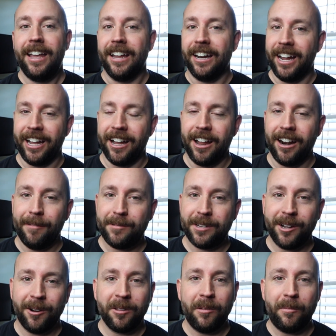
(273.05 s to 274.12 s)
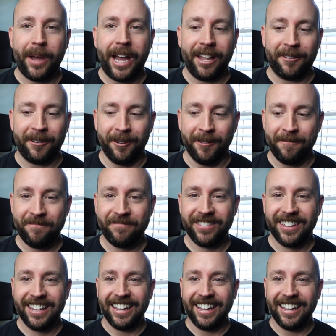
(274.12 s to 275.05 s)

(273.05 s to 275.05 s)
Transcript: And I got up to go to the bathroom,